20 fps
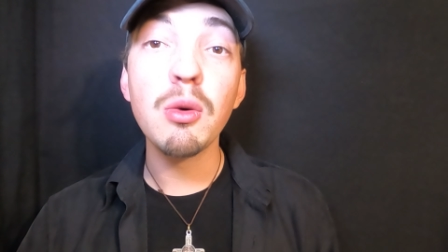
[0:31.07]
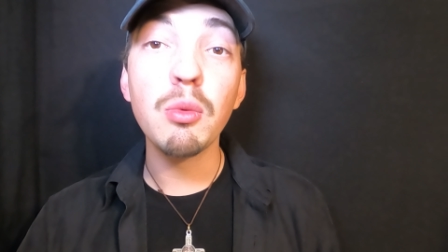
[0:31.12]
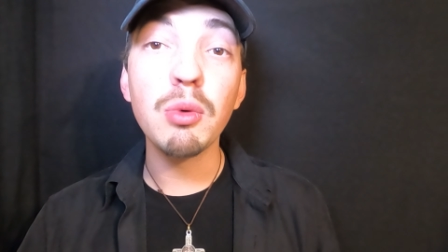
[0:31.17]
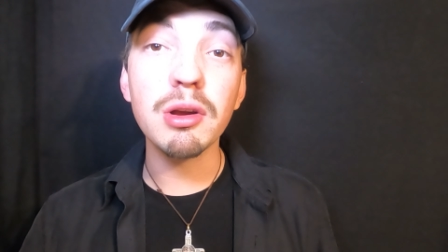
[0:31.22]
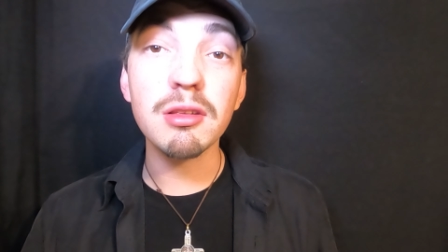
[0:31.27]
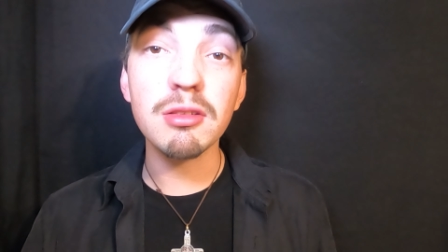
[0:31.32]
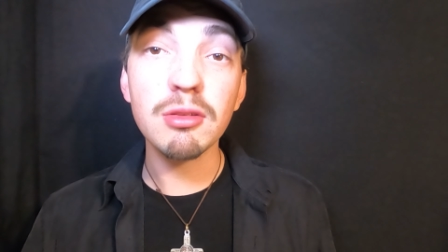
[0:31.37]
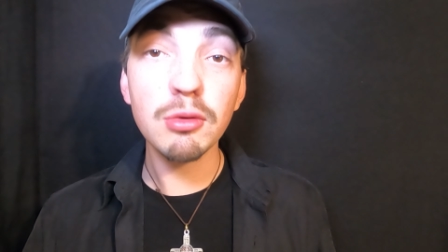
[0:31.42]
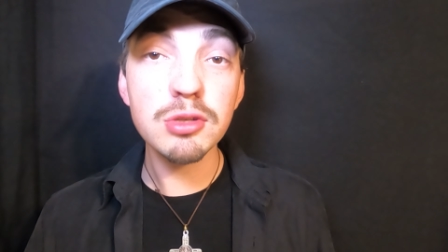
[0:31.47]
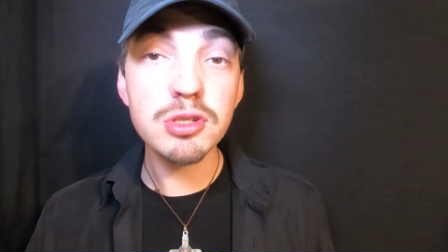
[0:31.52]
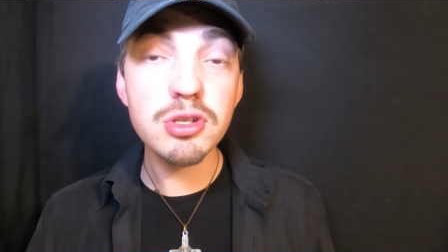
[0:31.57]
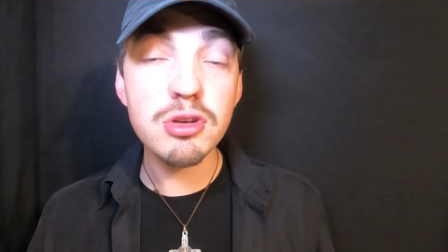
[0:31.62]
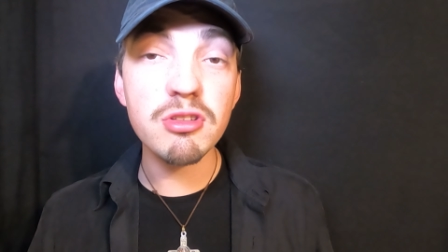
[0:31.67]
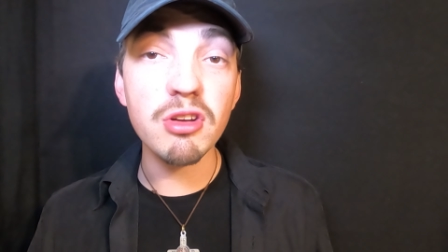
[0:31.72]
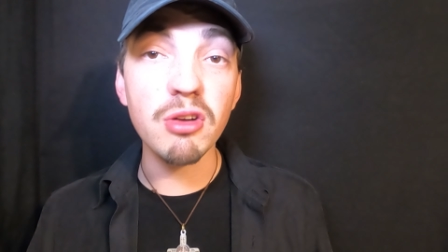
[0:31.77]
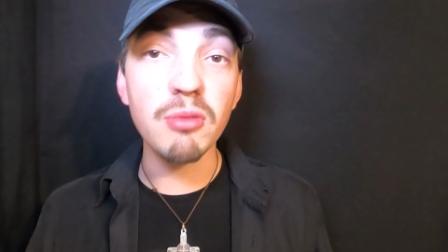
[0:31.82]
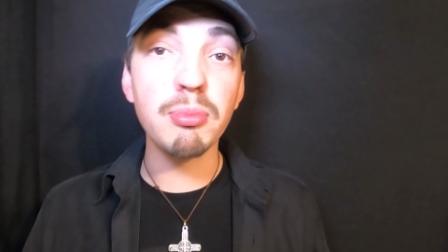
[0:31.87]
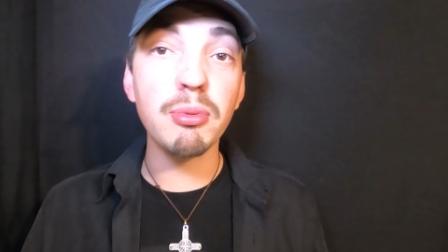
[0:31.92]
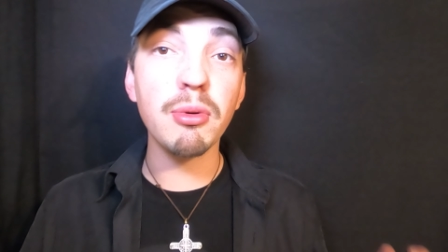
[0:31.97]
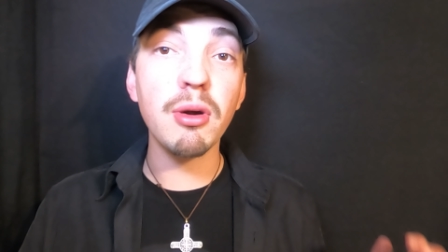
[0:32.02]
where soldiers
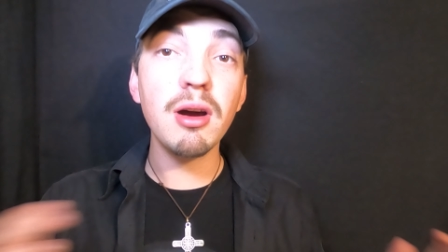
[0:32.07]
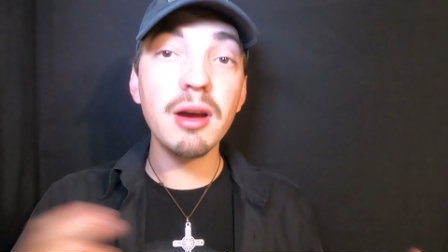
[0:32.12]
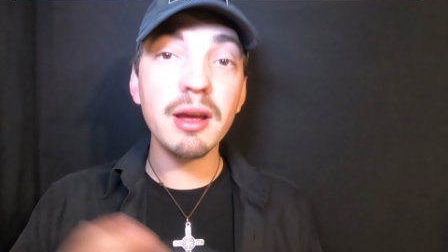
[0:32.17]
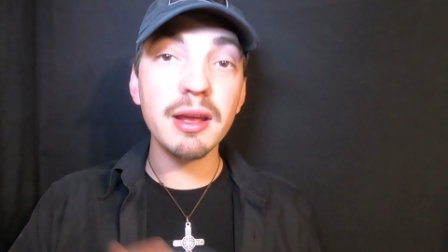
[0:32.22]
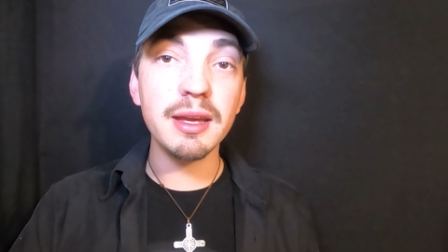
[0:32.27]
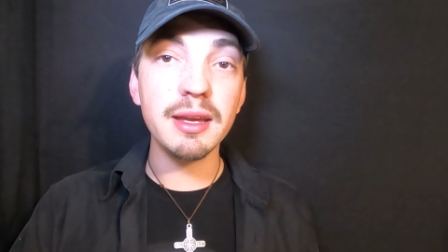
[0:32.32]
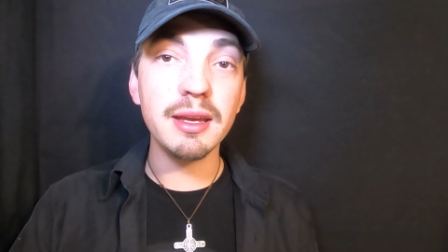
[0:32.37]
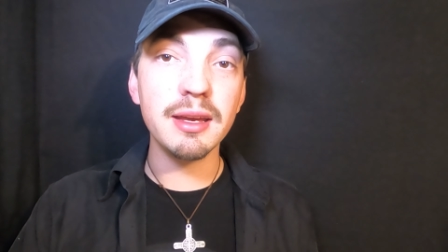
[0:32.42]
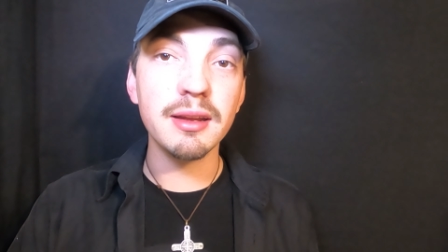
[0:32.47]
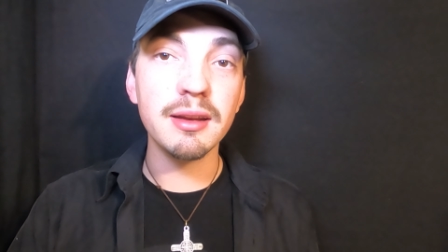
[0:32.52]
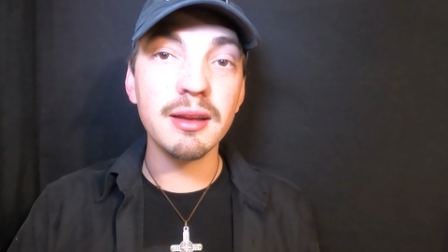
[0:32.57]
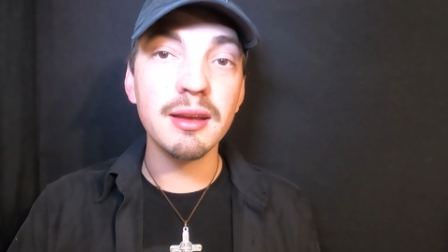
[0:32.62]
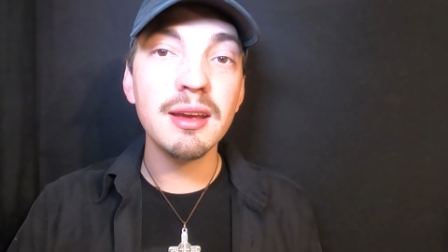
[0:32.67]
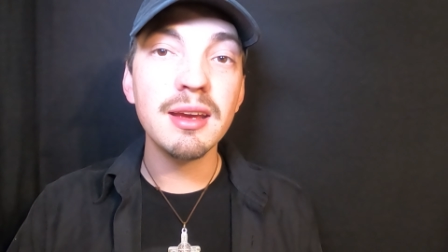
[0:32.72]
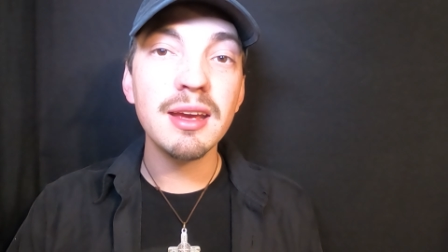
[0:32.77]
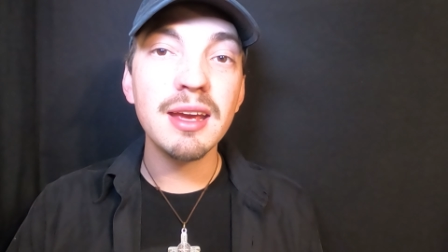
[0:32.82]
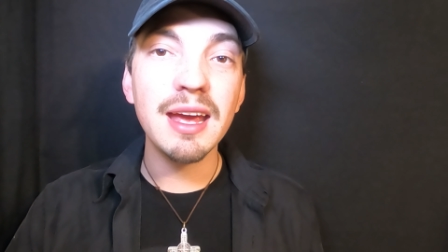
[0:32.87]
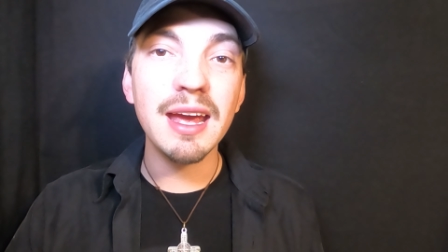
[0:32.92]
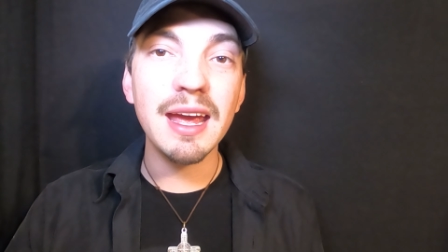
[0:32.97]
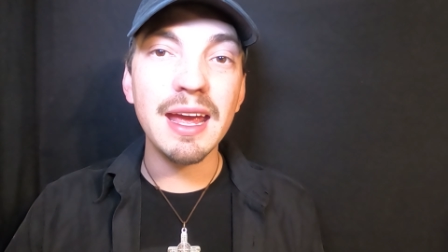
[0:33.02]
are brought in
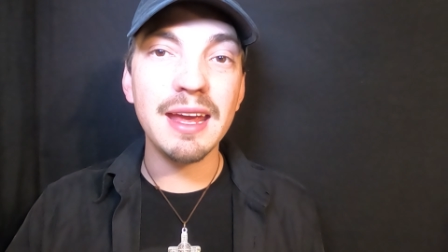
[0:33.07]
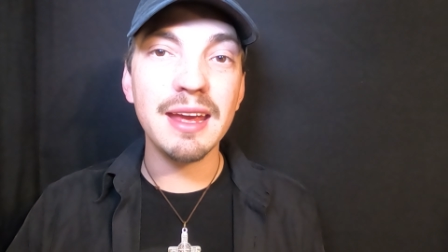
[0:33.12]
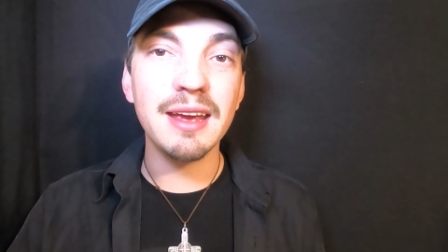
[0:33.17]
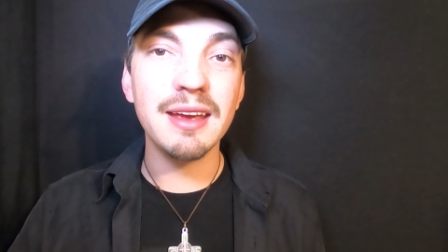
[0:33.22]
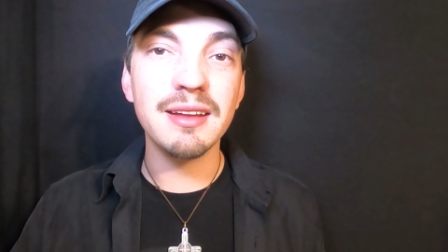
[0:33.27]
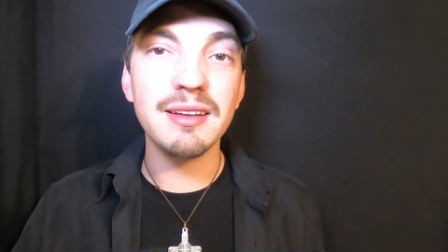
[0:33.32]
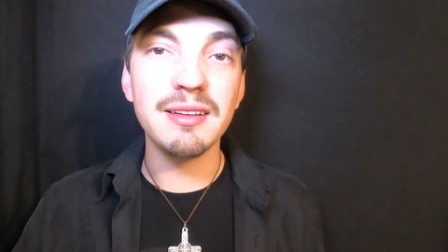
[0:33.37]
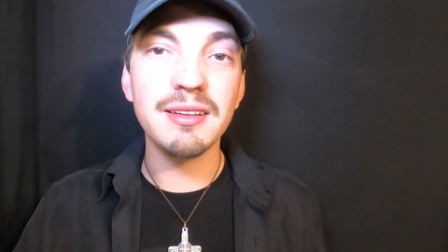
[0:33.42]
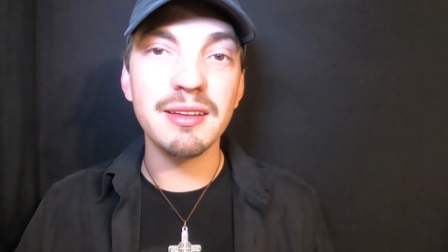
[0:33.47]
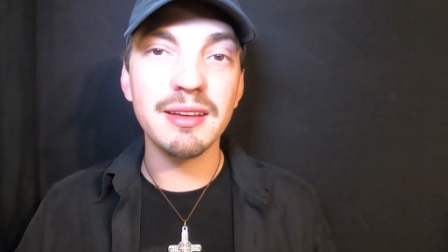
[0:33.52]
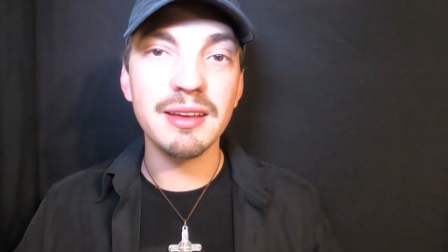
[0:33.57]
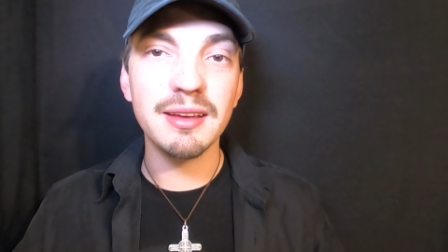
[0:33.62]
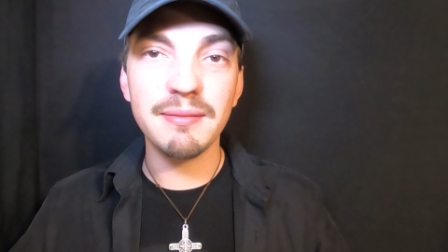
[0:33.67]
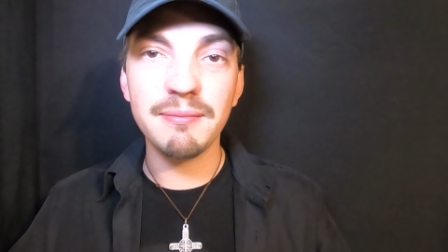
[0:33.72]
and